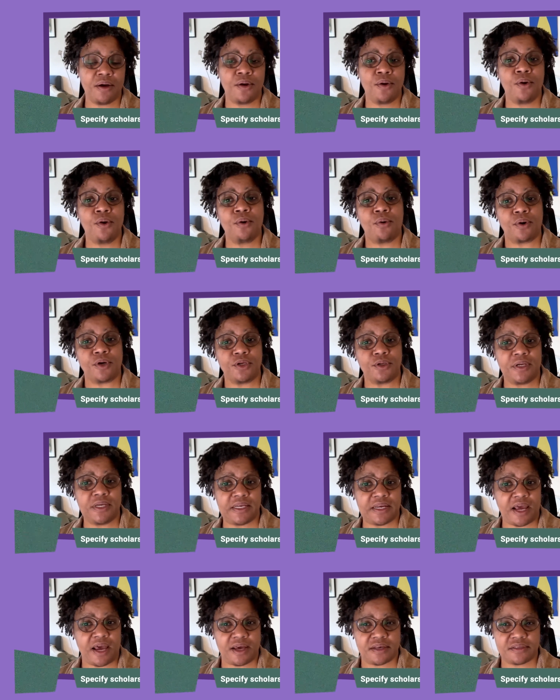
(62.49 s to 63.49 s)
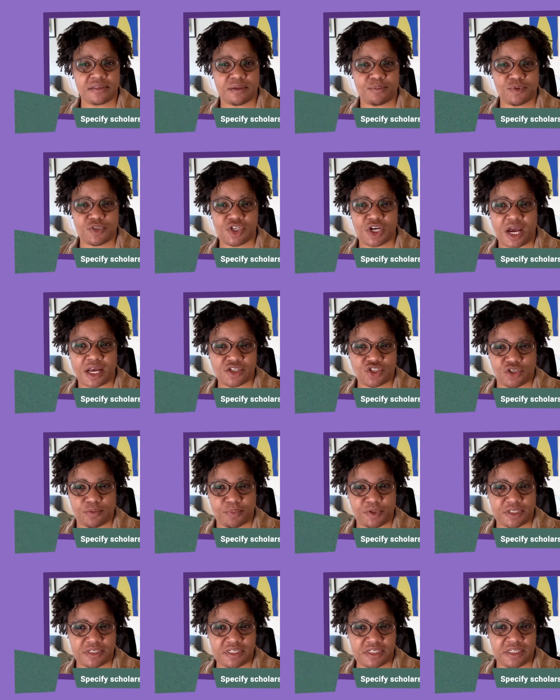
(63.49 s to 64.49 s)
Or you can ask
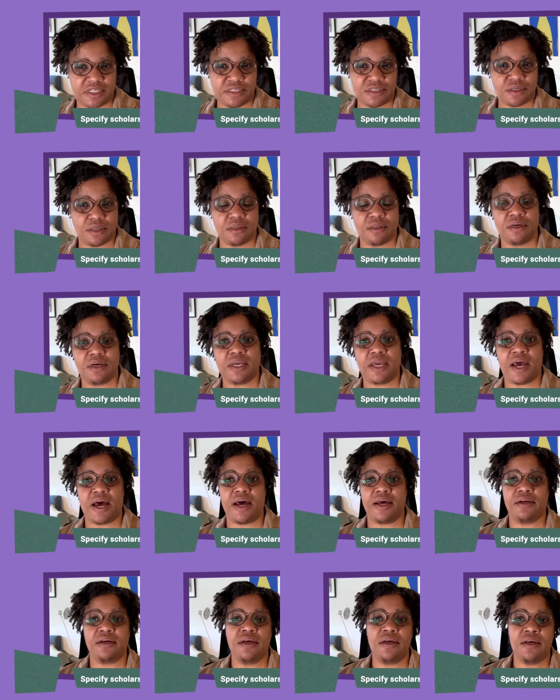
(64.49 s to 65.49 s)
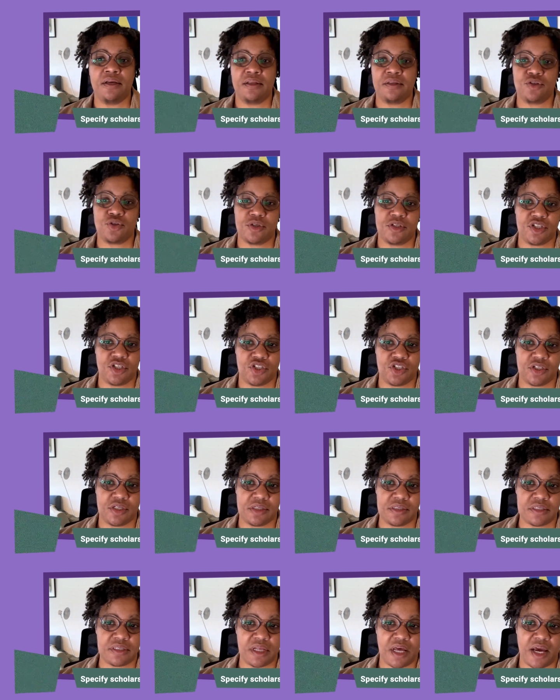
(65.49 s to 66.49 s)
ChatGPT to look at traditions
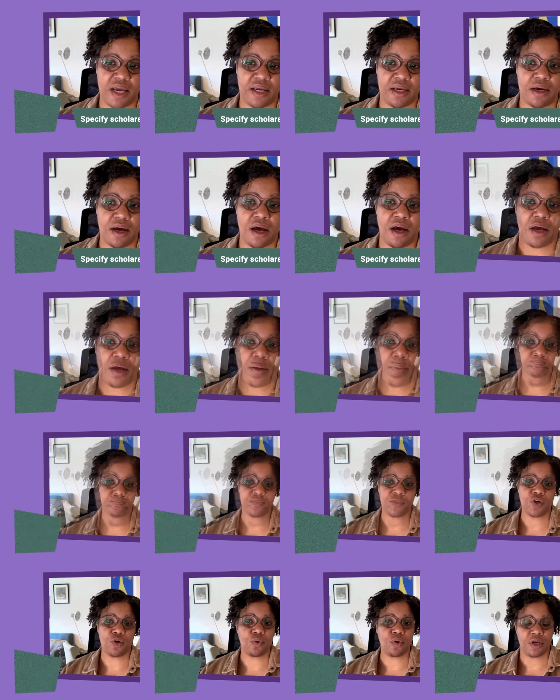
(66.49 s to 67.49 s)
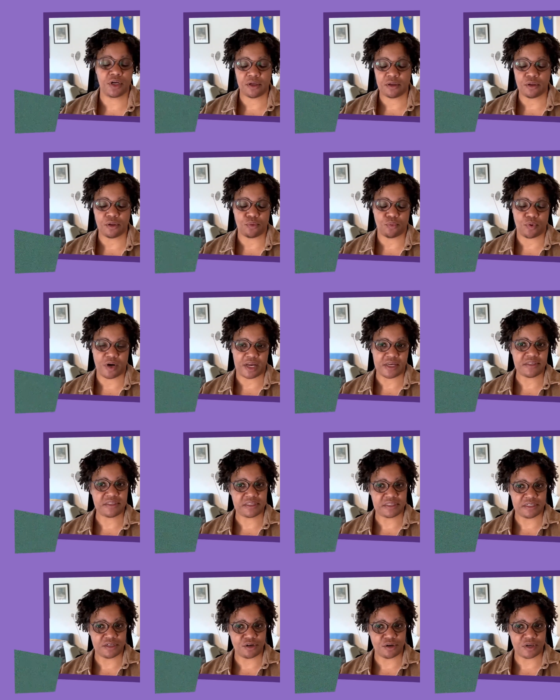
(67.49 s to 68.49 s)
like um, critical race
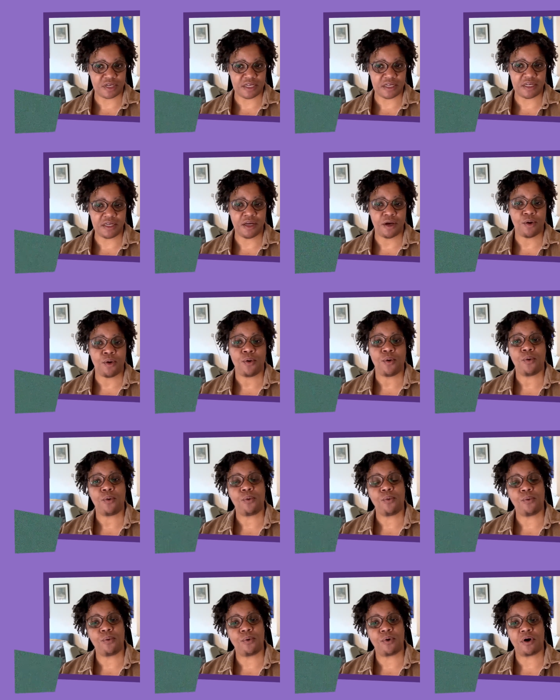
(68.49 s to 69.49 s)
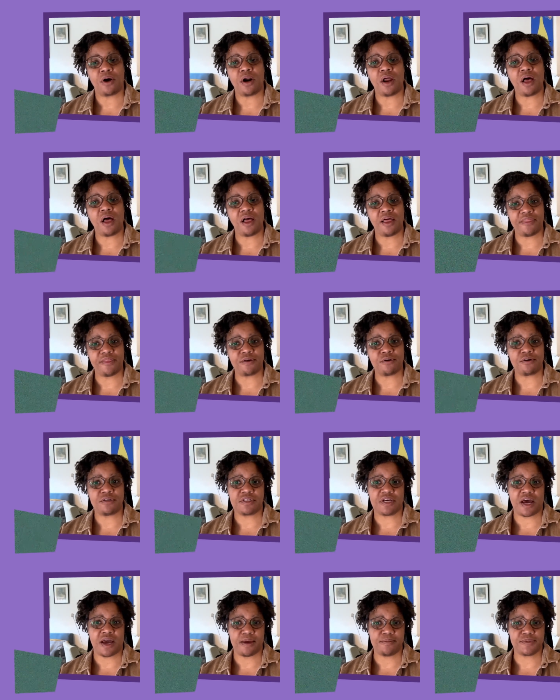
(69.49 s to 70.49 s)
theory or other
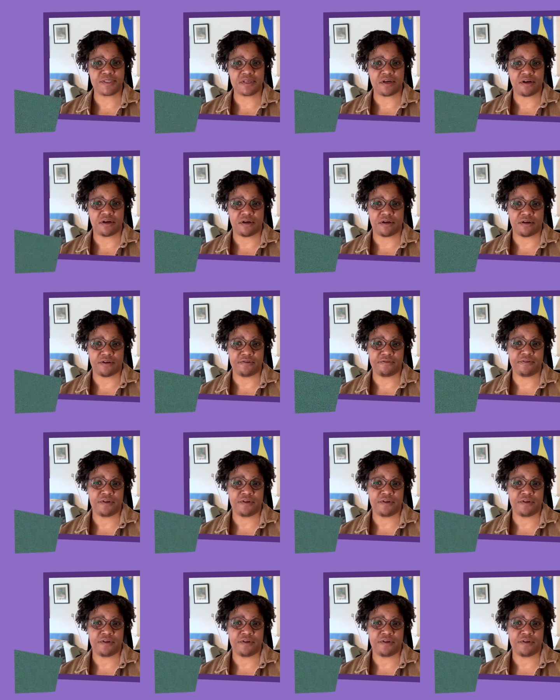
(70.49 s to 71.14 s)
types of